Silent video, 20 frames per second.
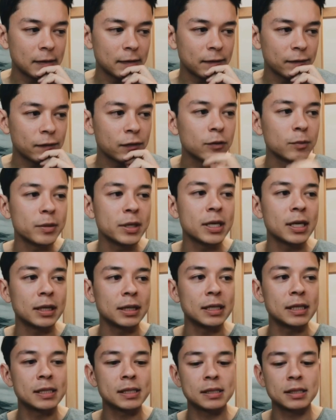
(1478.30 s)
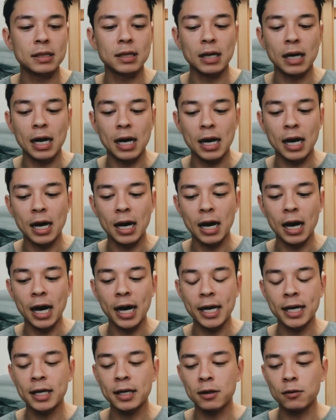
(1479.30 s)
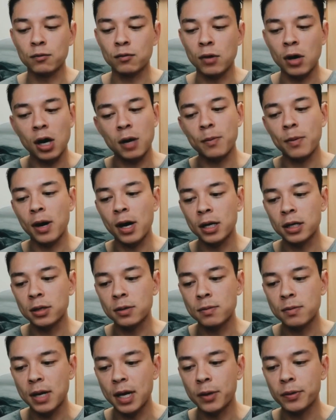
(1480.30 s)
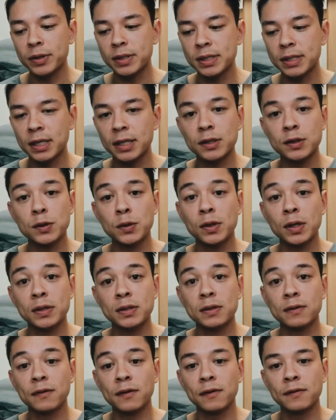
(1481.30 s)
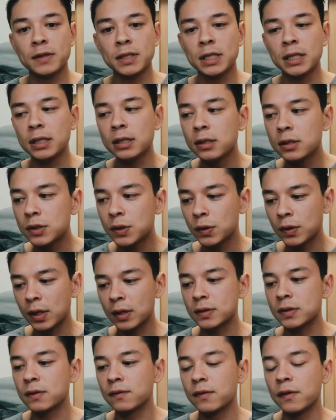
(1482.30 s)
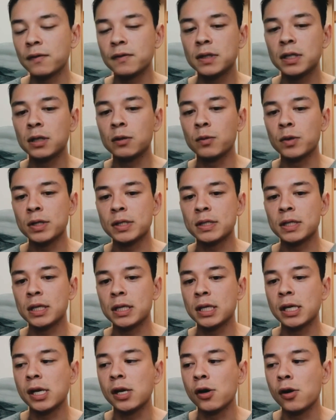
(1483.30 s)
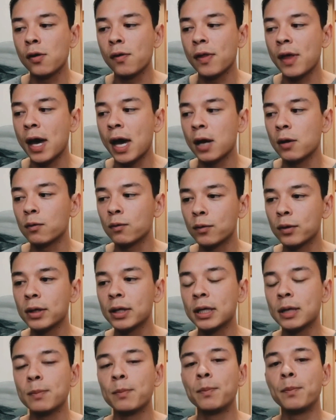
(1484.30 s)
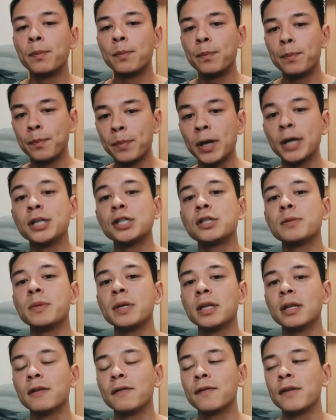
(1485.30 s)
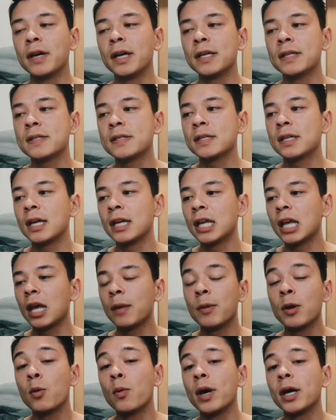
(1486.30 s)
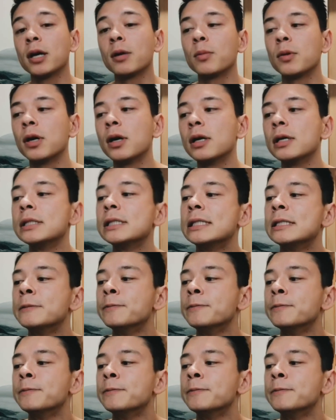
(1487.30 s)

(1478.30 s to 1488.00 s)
For me, at least, I hit rock bottom, I would say, in 2015. 2015 was the year that really punched me in the face and gave me a wake-up call.